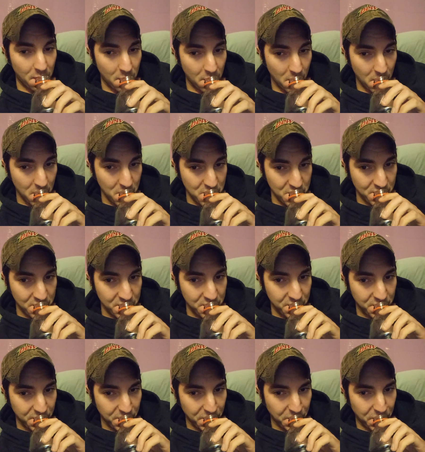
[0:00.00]

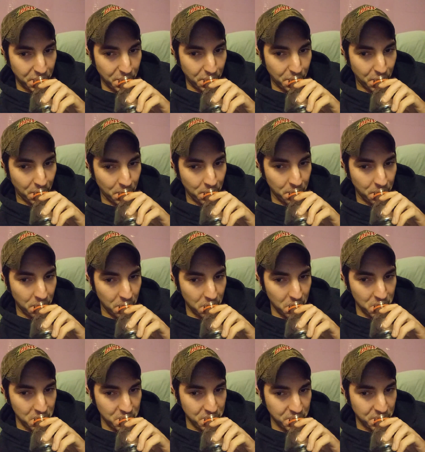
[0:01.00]

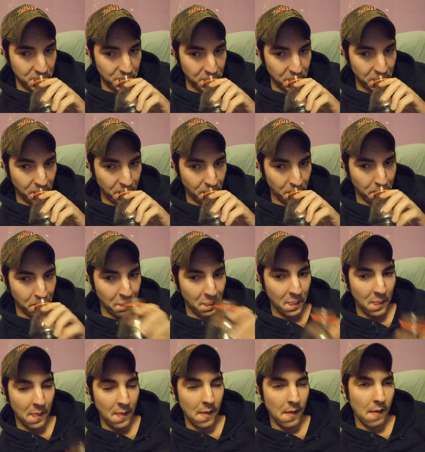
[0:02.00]

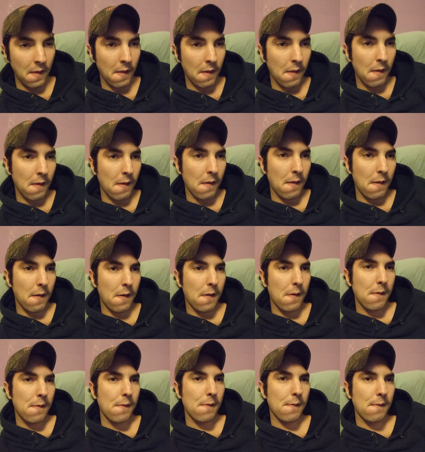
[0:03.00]

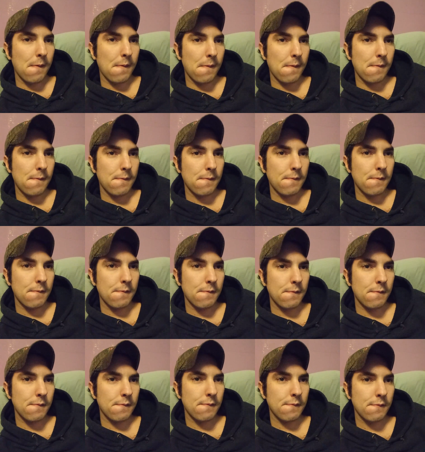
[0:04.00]

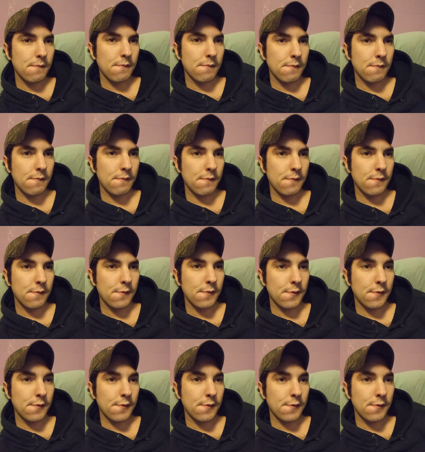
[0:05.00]
No one is speaking in this clip.